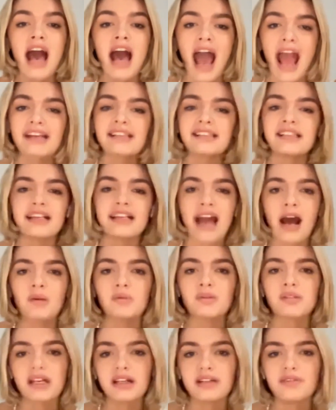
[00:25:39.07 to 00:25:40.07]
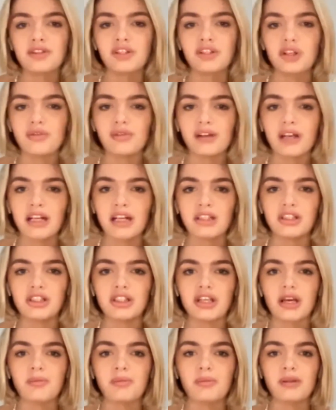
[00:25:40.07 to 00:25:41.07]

excellent outside of shoot relationship.